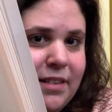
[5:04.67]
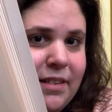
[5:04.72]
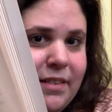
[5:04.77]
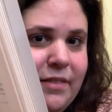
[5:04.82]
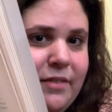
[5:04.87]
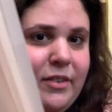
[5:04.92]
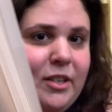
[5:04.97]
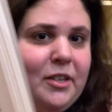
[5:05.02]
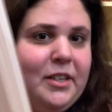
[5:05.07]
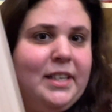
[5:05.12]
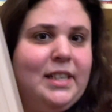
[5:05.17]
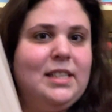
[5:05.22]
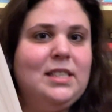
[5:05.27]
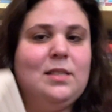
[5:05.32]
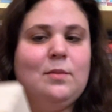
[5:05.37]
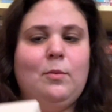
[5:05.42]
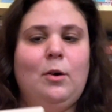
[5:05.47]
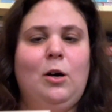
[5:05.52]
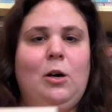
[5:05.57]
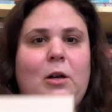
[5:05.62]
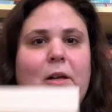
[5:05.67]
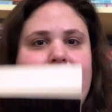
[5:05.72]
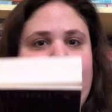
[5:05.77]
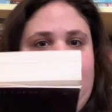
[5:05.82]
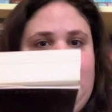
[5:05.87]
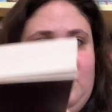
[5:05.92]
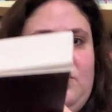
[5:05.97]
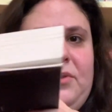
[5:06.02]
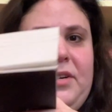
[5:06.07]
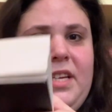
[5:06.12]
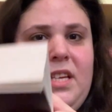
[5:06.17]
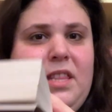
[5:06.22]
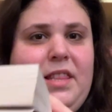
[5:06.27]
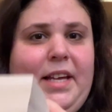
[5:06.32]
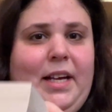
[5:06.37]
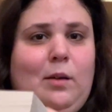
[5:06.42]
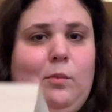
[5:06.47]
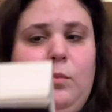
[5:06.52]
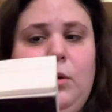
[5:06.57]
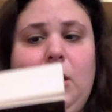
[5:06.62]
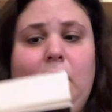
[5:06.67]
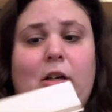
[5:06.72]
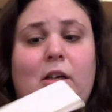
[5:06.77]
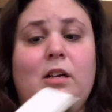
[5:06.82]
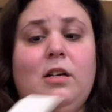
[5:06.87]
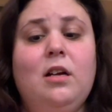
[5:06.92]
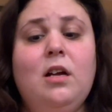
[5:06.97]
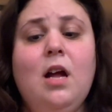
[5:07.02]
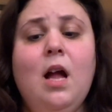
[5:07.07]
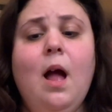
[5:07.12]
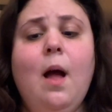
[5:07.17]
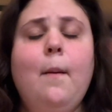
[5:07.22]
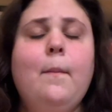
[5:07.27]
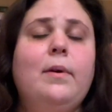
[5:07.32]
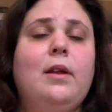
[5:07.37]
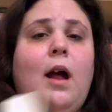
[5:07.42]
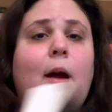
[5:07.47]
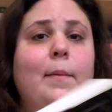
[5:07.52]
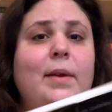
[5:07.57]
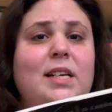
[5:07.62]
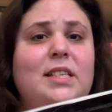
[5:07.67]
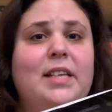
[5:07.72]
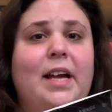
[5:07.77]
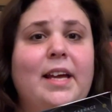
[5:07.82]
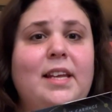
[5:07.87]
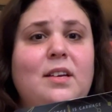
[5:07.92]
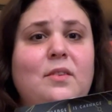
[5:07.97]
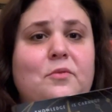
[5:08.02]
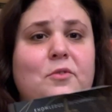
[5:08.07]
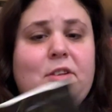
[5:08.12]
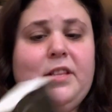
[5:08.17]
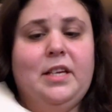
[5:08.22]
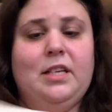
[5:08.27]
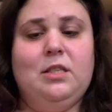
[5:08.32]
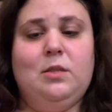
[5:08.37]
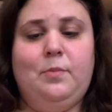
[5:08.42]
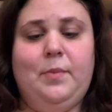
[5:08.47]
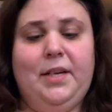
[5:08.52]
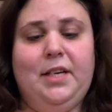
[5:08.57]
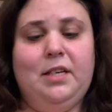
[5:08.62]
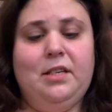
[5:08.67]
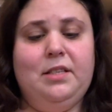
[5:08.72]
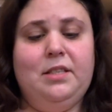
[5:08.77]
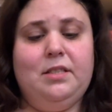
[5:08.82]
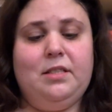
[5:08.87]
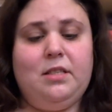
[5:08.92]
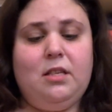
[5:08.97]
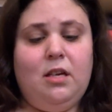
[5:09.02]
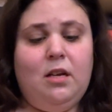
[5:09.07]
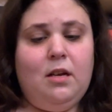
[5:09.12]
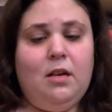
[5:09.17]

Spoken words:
very small and it's a pretty thick book. But I'm excited for this because